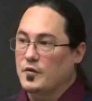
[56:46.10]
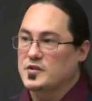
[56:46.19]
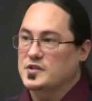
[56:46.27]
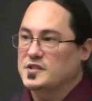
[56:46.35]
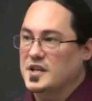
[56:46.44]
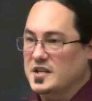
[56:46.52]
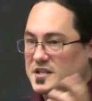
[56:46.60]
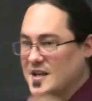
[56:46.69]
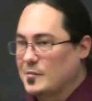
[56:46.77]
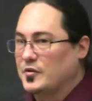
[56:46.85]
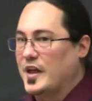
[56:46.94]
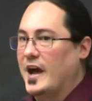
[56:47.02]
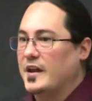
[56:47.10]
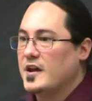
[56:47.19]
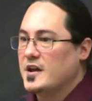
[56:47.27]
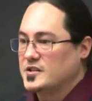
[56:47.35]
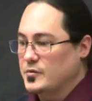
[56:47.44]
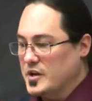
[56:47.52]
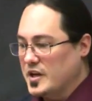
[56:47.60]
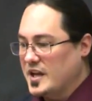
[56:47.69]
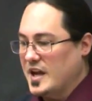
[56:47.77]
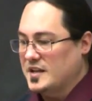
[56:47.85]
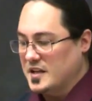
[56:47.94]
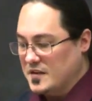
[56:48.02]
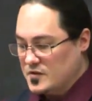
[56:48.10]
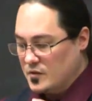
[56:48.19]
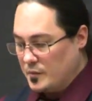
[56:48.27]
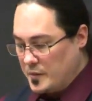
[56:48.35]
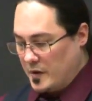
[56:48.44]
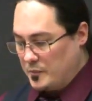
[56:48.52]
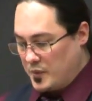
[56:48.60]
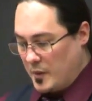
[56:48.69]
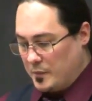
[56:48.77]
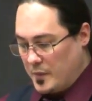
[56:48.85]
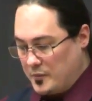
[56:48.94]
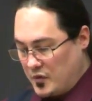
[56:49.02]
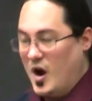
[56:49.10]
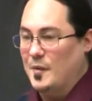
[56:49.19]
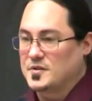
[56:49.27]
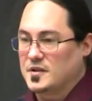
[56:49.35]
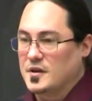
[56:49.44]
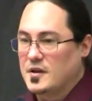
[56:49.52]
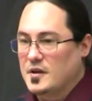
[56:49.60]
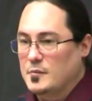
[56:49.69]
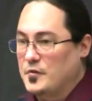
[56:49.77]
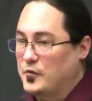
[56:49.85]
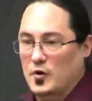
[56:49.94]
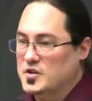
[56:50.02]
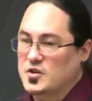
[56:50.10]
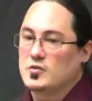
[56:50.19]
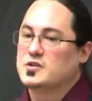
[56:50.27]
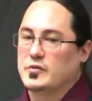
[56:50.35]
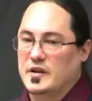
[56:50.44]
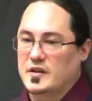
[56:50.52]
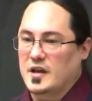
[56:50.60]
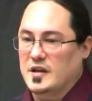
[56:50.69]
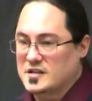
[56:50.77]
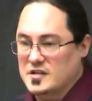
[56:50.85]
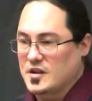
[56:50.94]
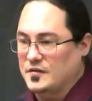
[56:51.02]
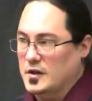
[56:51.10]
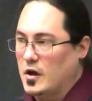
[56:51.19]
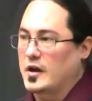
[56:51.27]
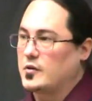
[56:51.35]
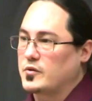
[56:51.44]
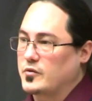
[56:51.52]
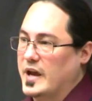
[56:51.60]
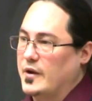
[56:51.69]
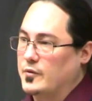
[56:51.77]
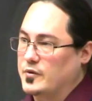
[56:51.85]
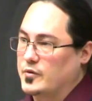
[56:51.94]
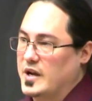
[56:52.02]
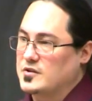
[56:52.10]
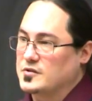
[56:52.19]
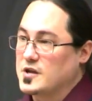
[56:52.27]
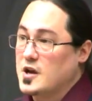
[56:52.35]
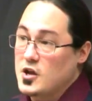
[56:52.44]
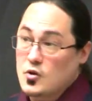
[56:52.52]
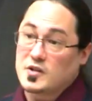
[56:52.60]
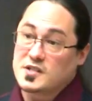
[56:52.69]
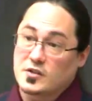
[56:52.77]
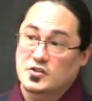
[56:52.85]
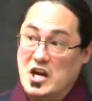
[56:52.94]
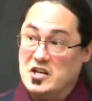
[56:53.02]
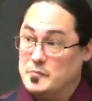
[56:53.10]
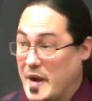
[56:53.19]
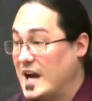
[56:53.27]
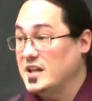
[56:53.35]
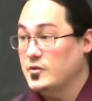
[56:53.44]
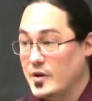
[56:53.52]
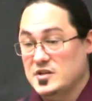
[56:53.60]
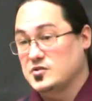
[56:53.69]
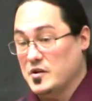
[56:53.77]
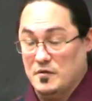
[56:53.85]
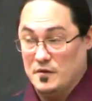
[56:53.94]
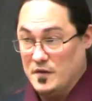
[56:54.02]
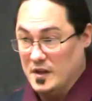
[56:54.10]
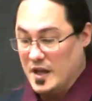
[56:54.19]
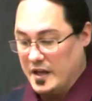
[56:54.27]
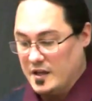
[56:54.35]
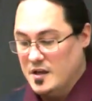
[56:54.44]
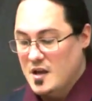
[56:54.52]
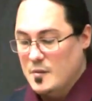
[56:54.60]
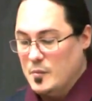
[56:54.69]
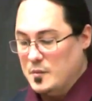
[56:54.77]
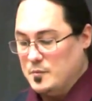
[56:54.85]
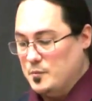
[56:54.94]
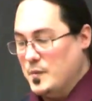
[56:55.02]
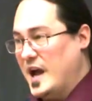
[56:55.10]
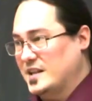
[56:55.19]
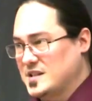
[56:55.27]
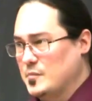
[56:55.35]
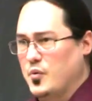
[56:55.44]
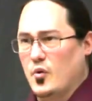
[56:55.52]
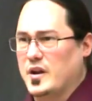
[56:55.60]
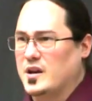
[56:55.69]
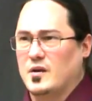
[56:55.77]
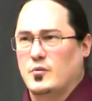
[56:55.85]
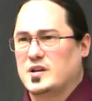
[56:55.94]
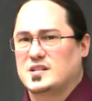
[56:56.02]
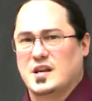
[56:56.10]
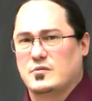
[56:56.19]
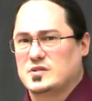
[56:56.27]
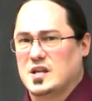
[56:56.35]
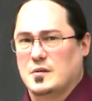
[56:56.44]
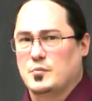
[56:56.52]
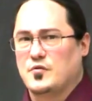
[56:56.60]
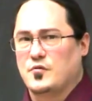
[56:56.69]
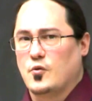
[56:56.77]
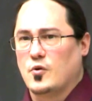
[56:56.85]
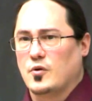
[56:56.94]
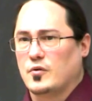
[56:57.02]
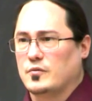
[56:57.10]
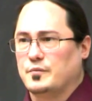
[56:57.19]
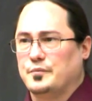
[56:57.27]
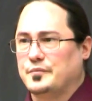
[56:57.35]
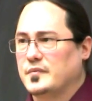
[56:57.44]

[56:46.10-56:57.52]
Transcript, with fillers: versions, they disabled that. So when you connect, it gives you a, a, a prompt before it shows you anything and says you have to log in with, creden with, credentials. You can still change it back in the registry if you feel like it. But at some point, I want to say it was like before,